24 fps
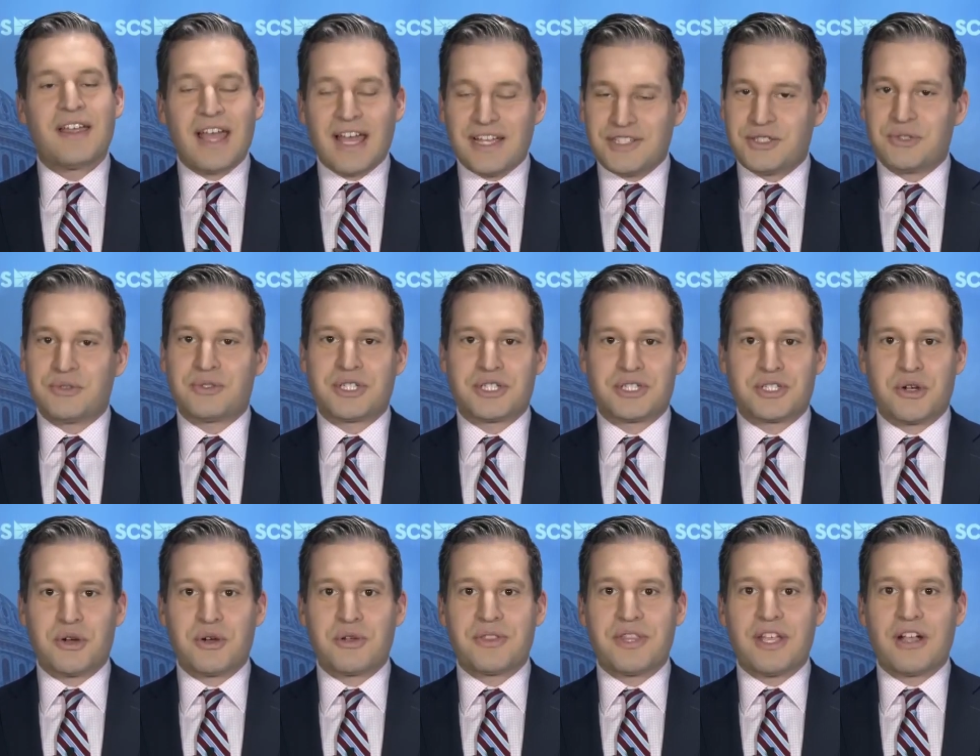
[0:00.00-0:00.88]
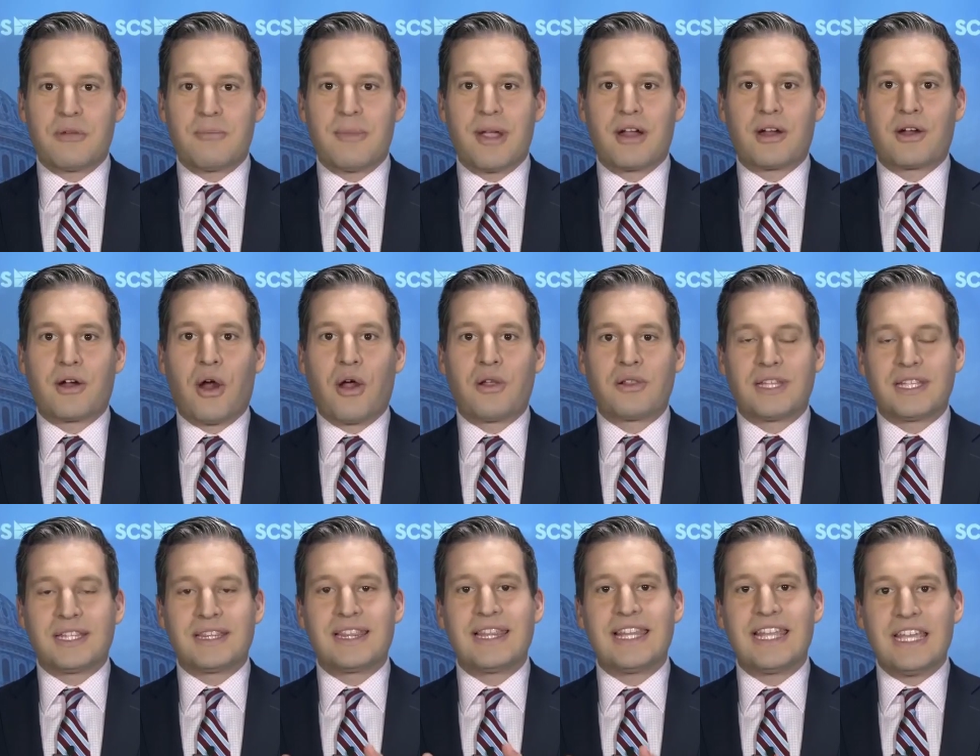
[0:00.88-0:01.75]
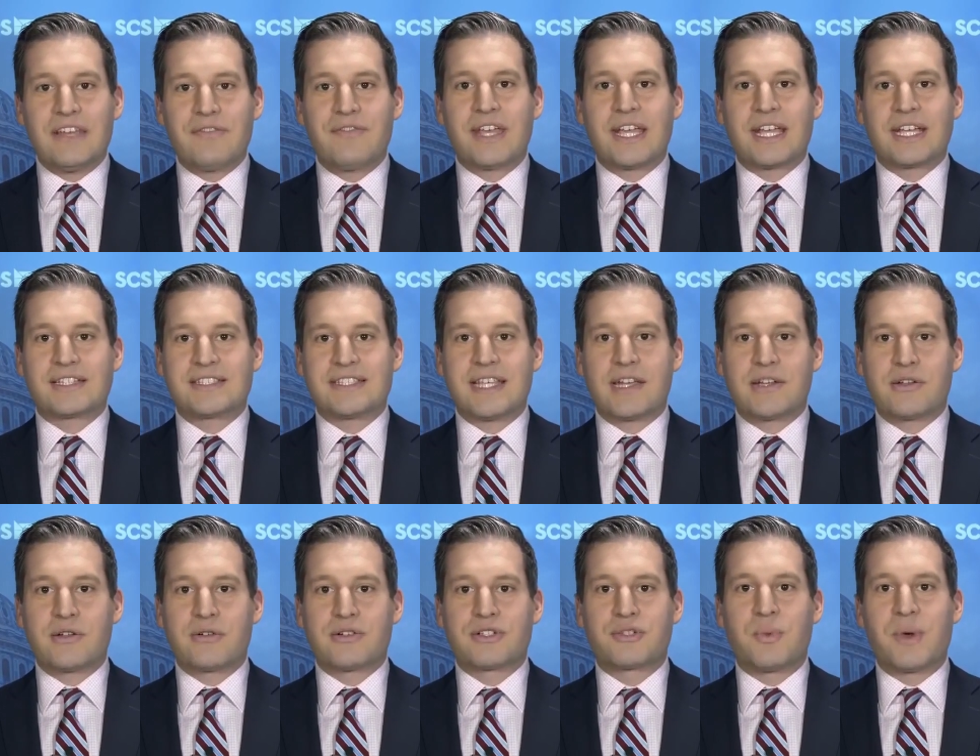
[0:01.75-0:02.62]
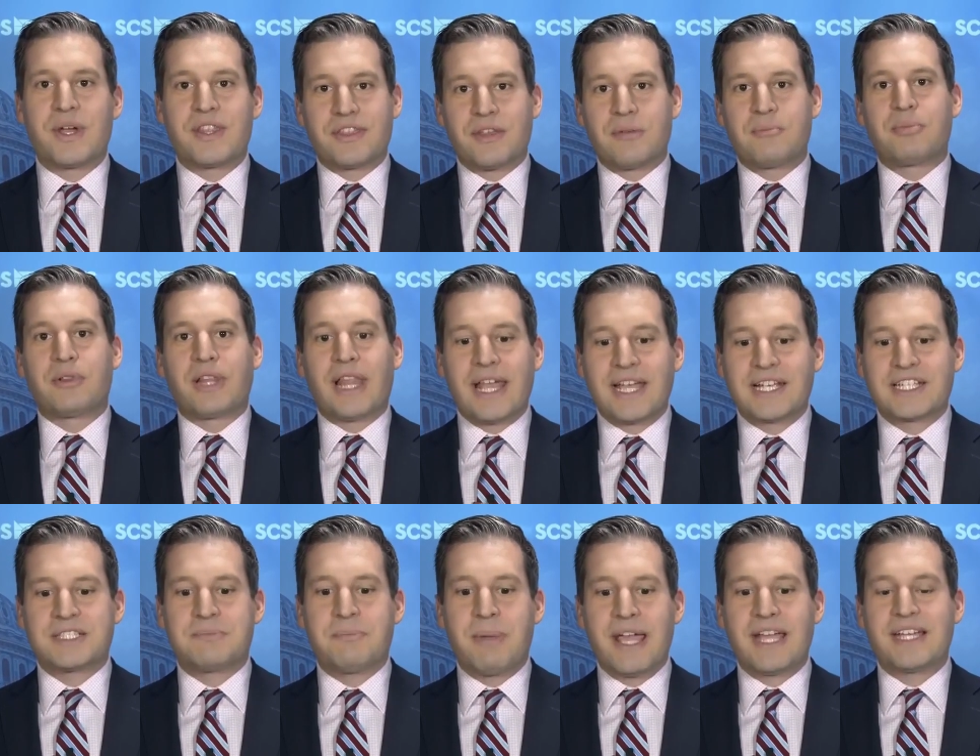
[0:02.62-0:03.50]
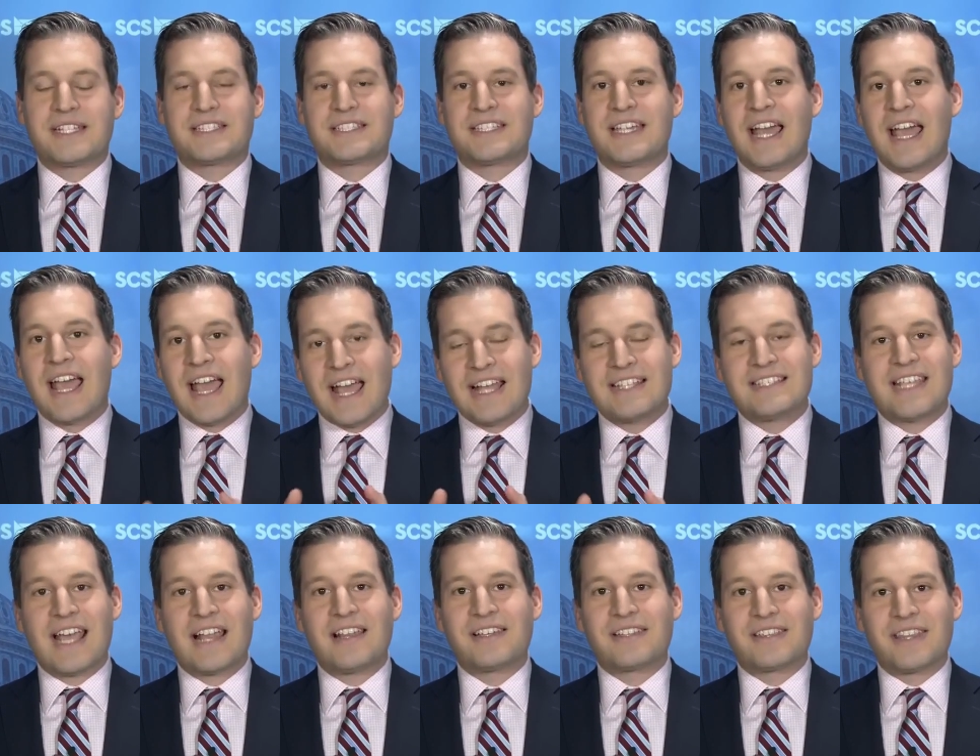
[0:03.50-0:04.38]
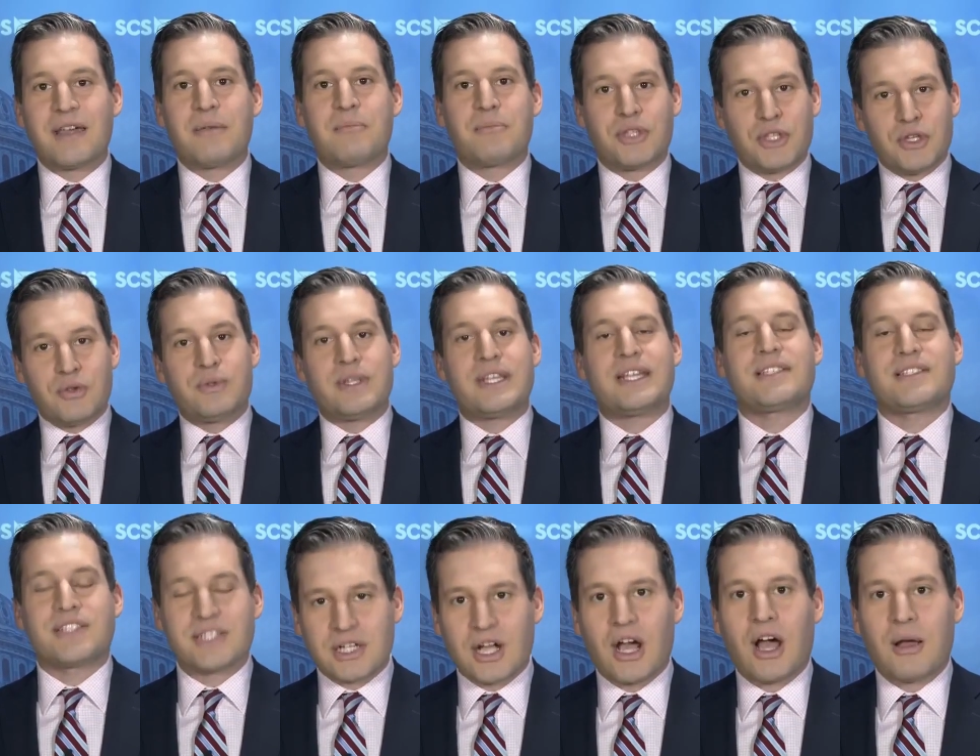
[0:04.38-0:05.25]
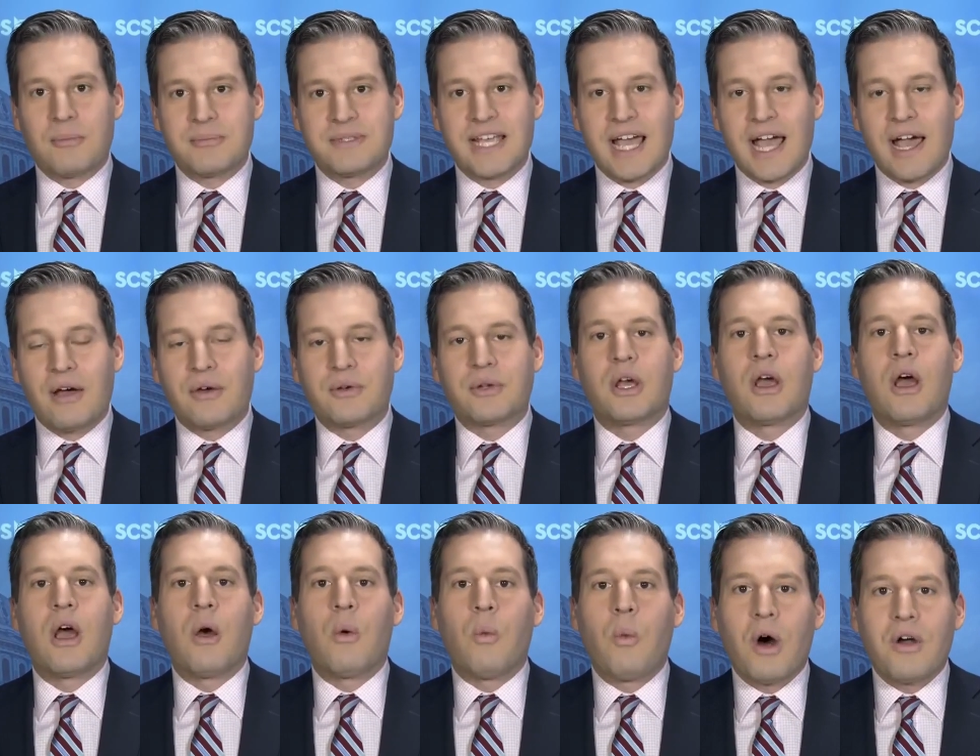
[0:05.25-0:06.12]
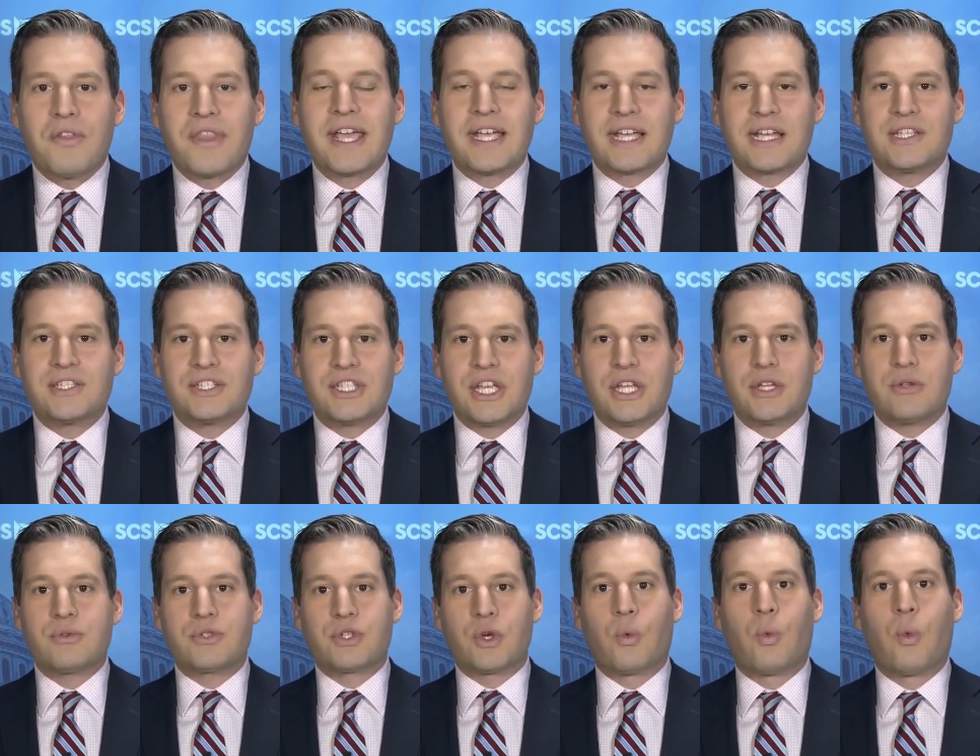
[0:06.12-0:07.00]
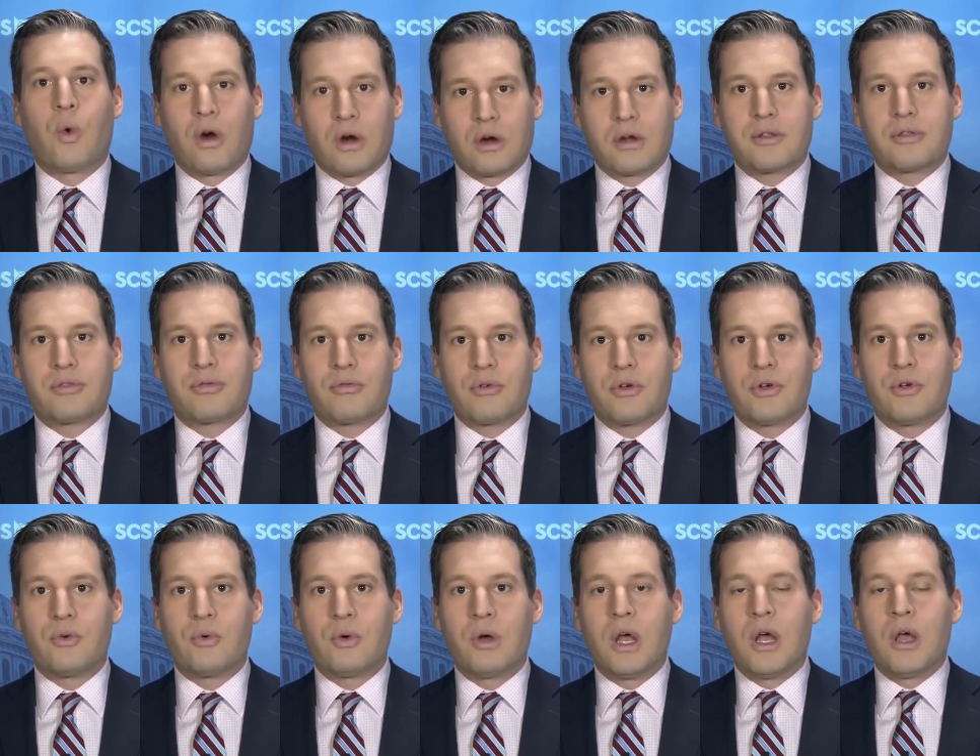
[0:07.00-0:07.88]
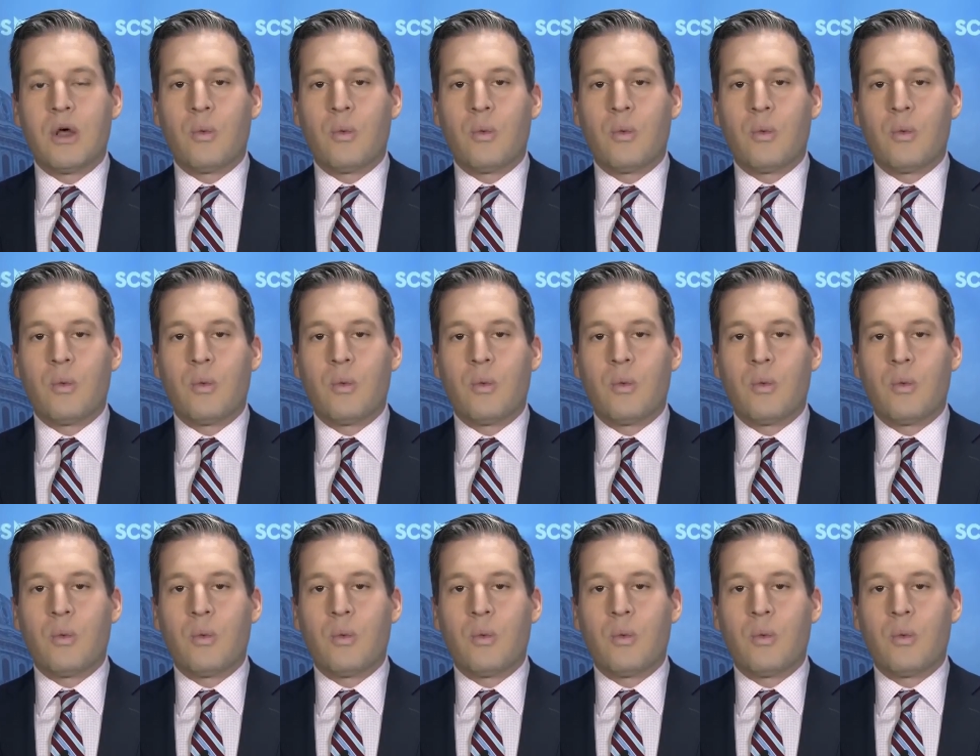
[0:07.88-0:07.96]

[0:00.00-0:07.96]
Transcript: As you just heard there, Merrick Garland leaving senators with a blank space and telling them you need to calm down while they continue to work through